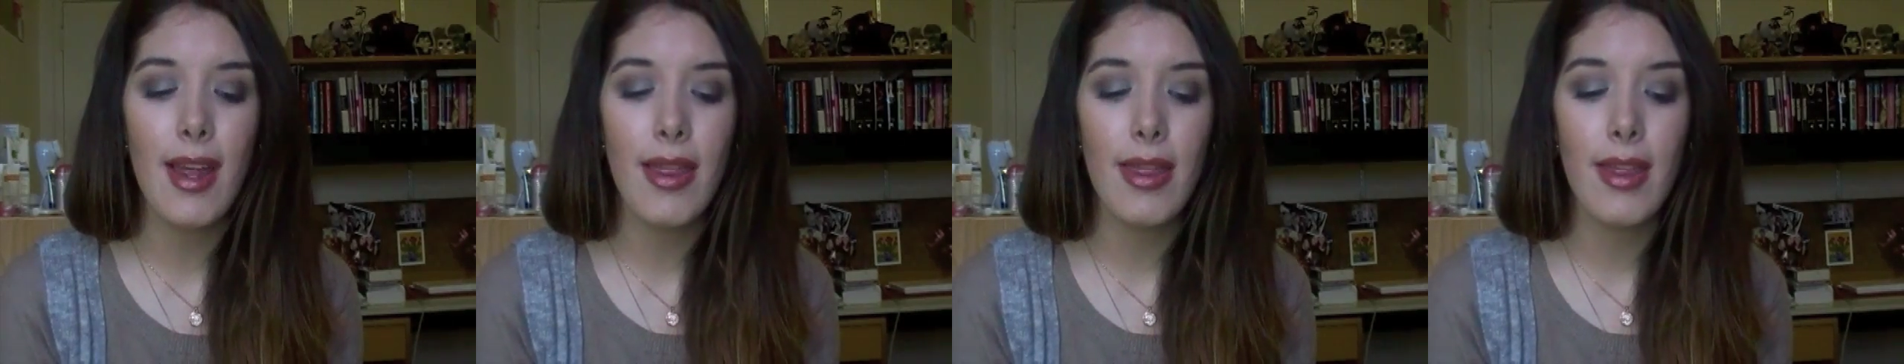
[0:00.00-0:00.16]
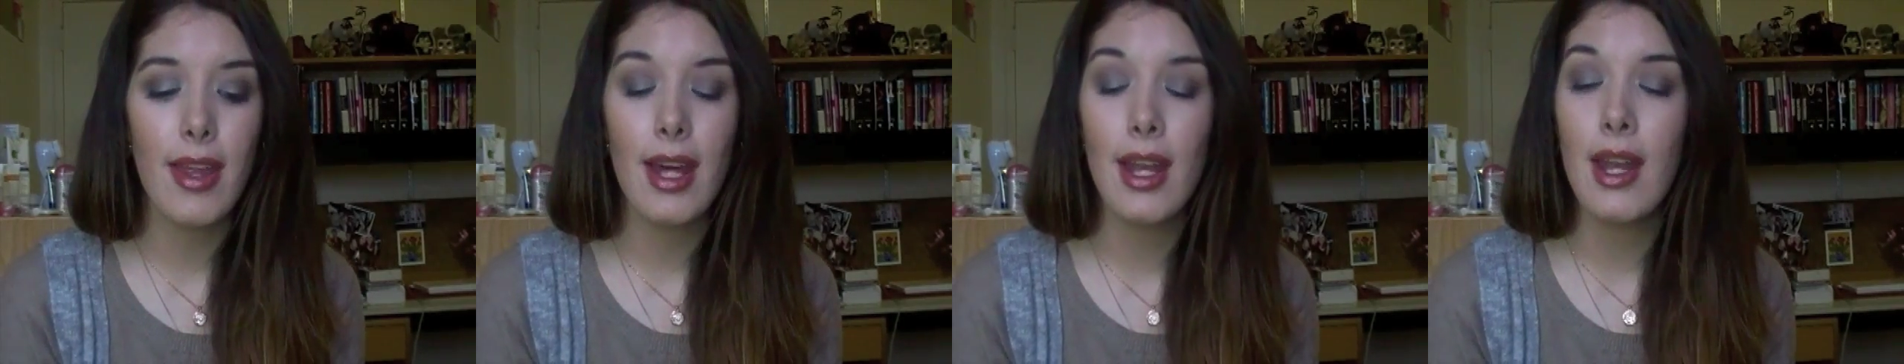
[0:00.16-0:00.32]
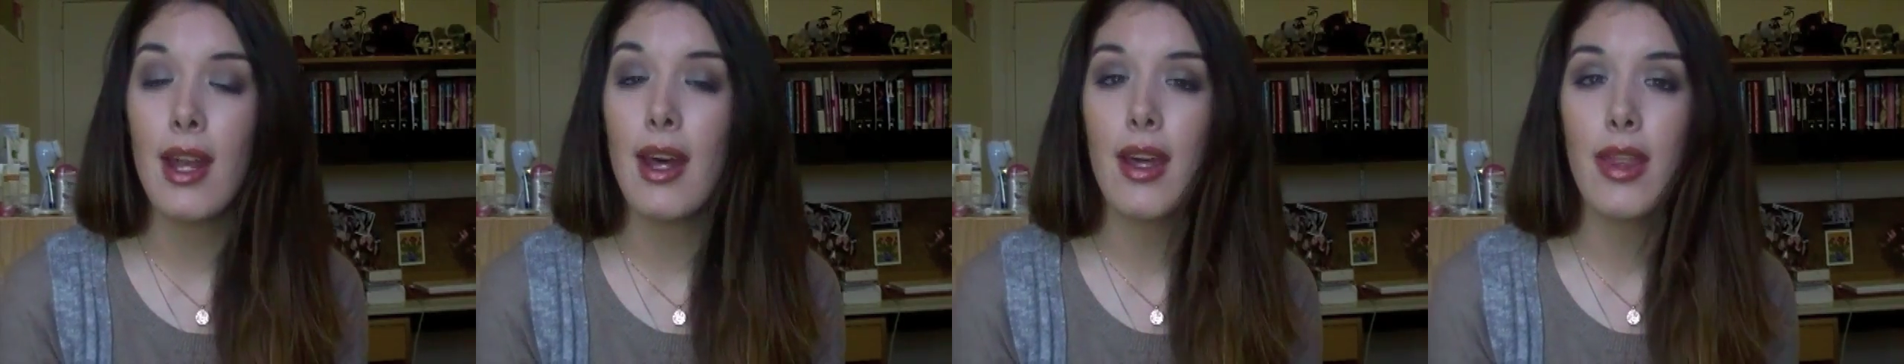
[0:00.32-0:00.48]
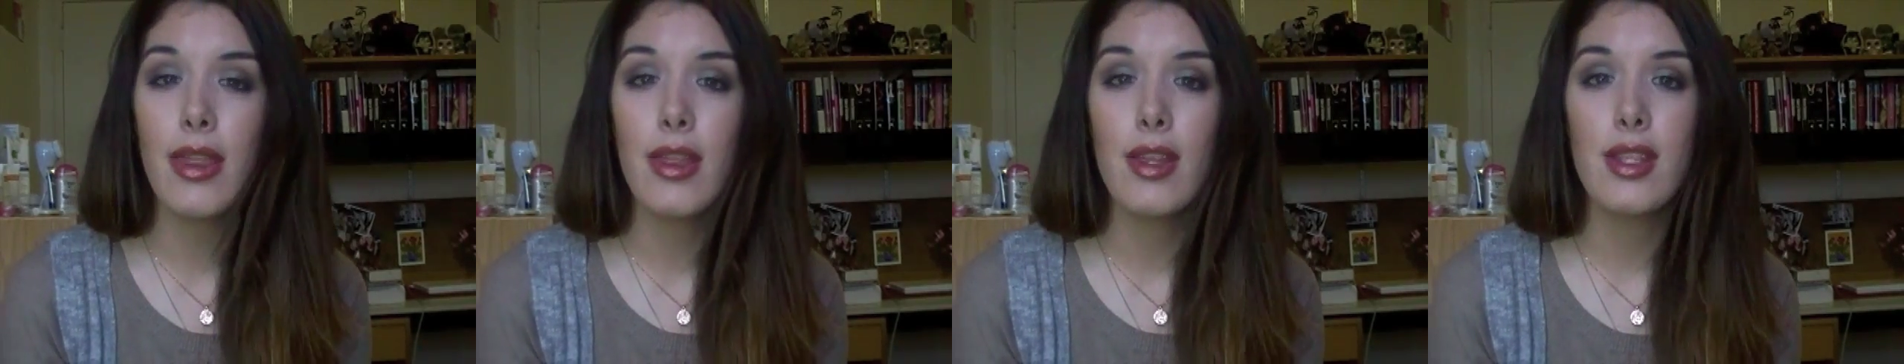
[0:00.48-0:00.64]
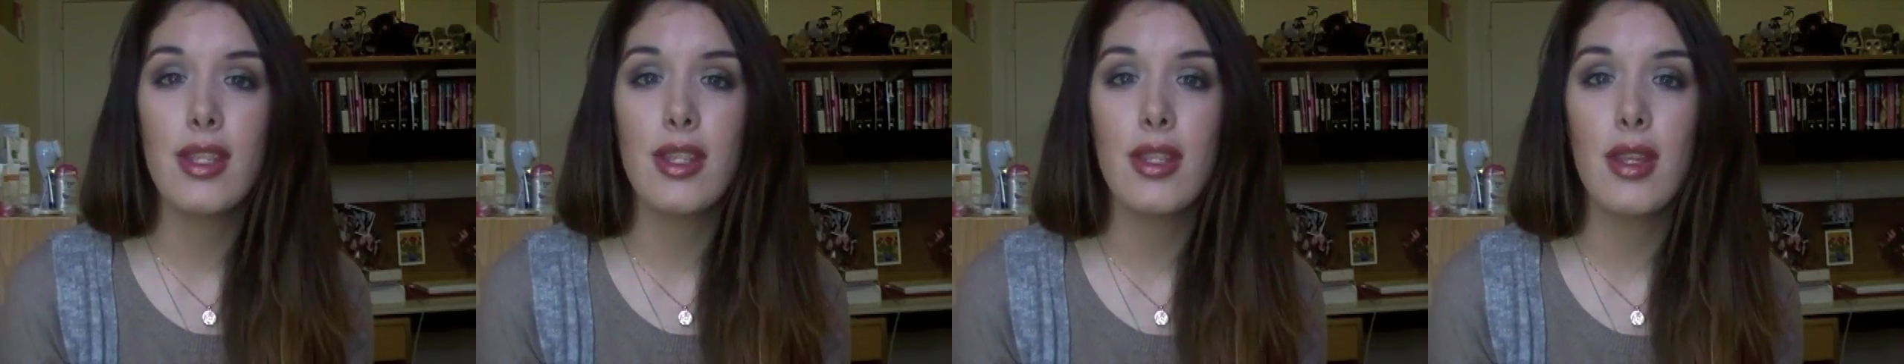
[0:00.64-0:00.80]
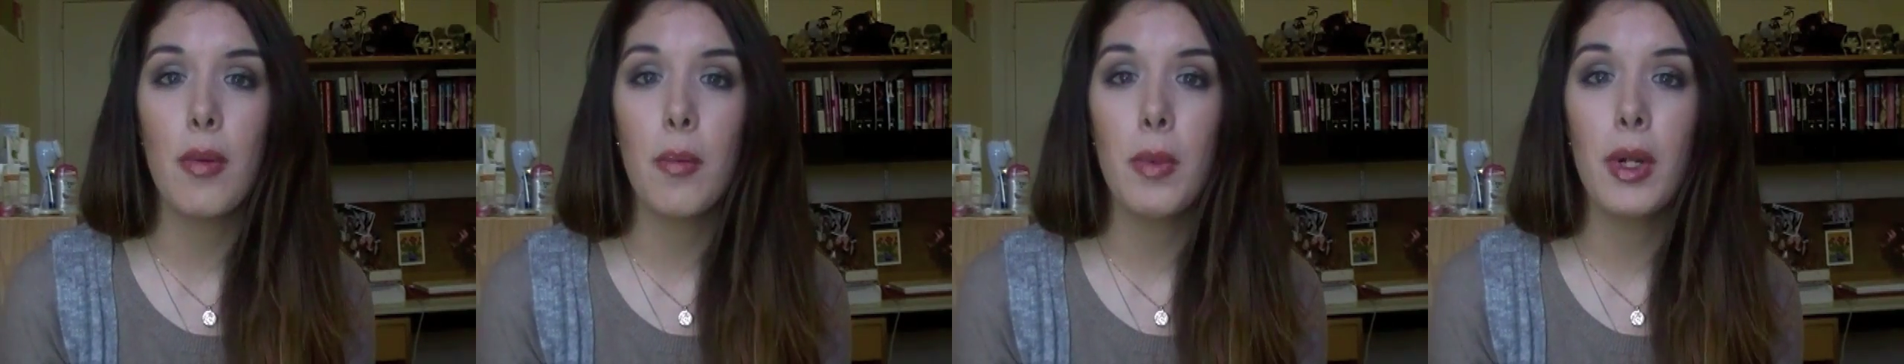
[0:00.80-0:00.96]
and then in
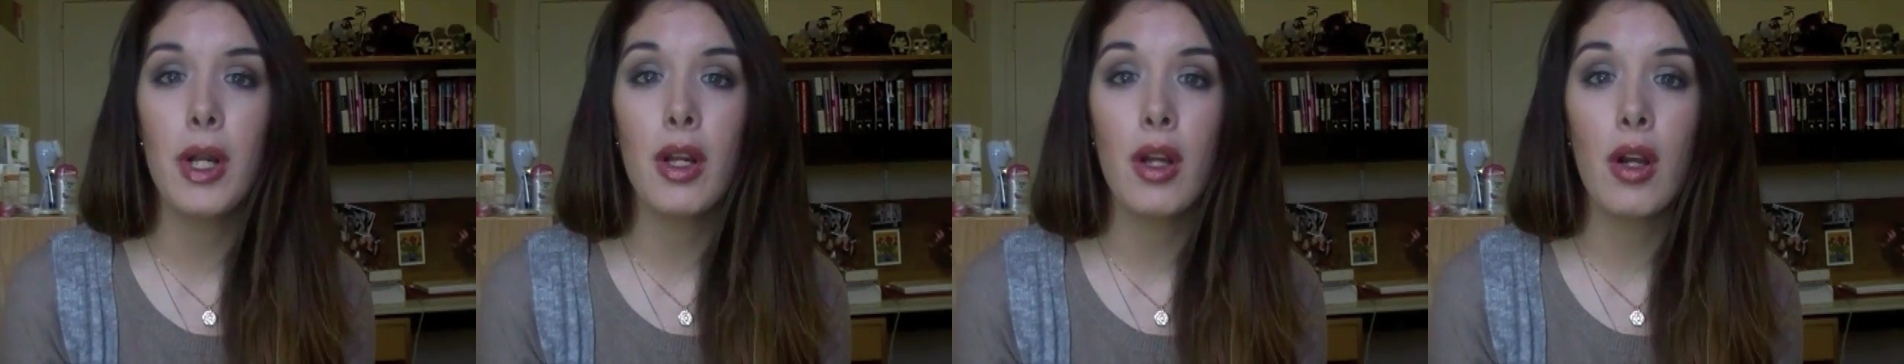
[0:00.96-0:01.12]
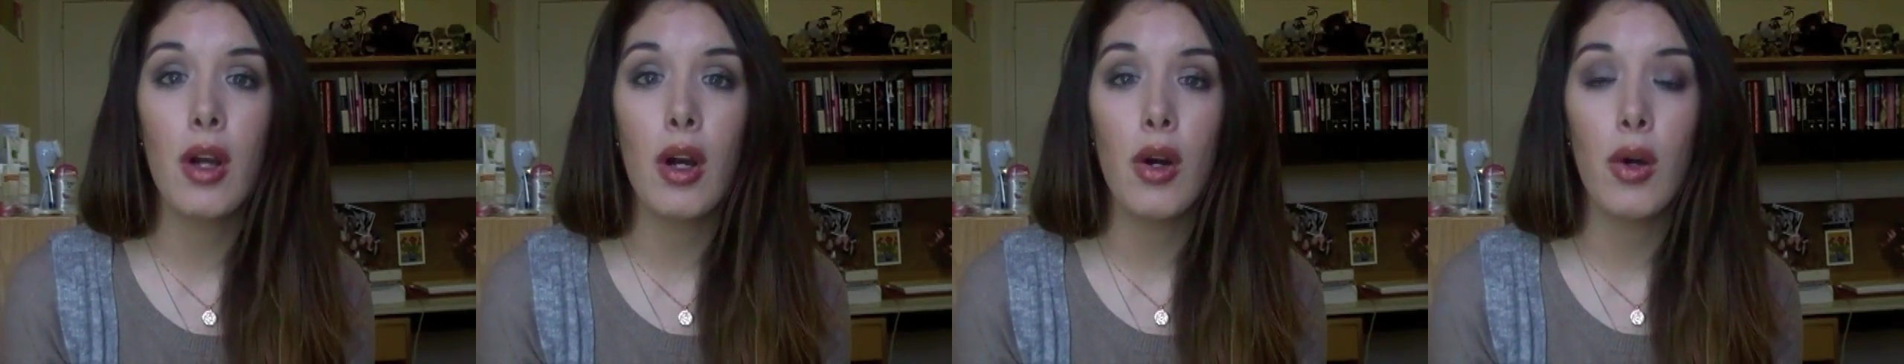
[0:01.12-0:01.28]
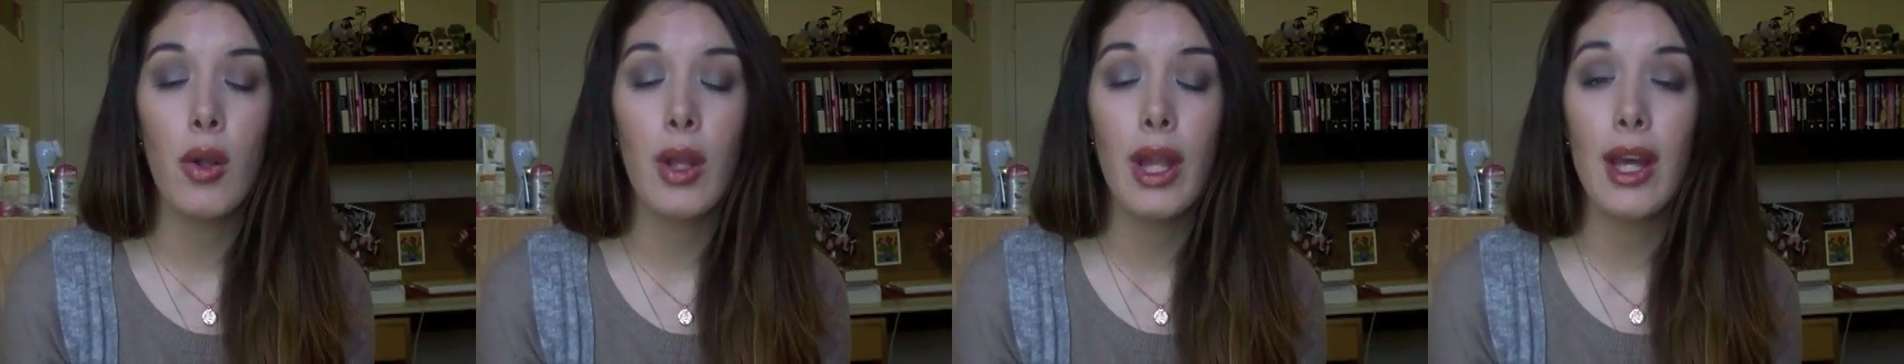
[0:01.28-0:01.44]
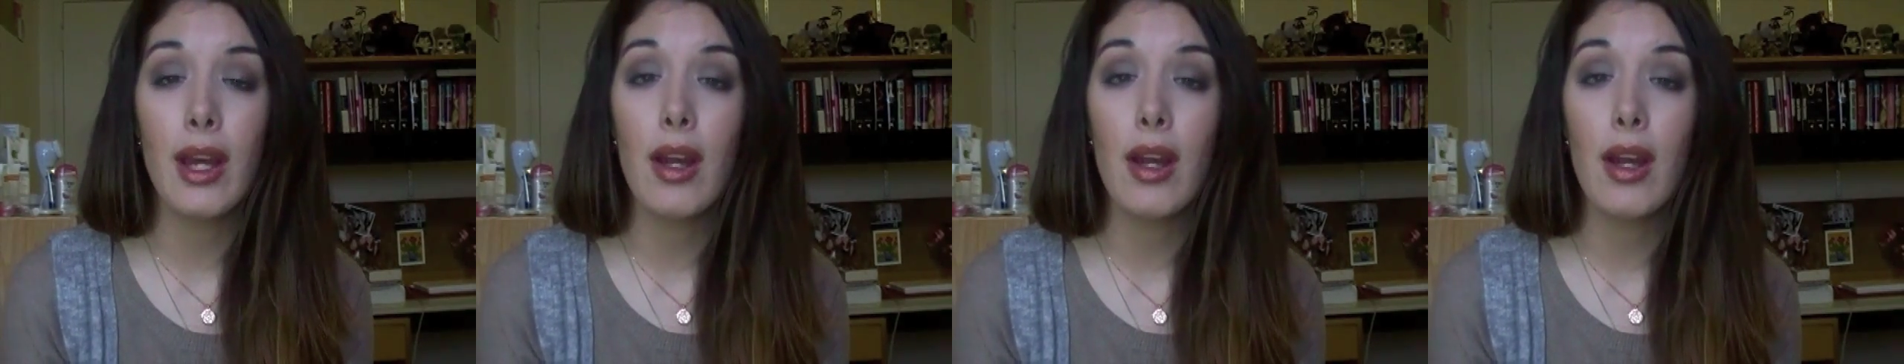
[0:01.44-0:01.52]
the summer go